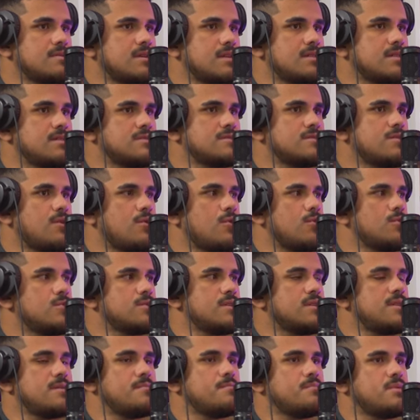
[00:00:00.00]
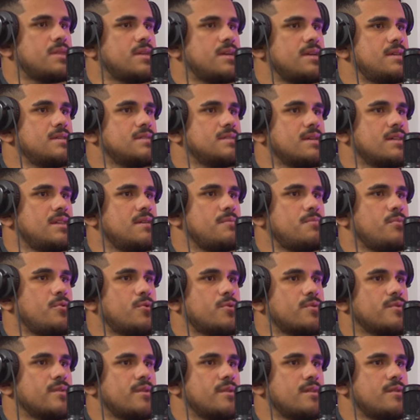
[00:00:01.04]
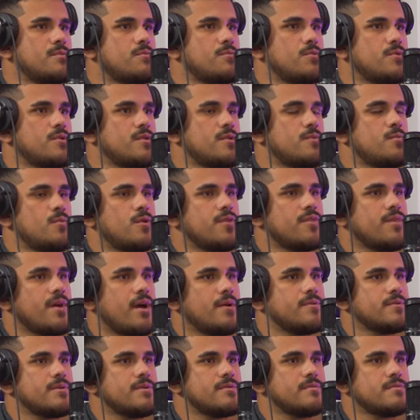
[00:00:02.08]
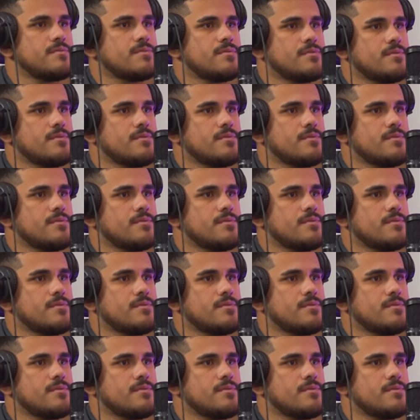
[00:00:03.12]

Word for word: it doesn't hold it in place any more than it would without it.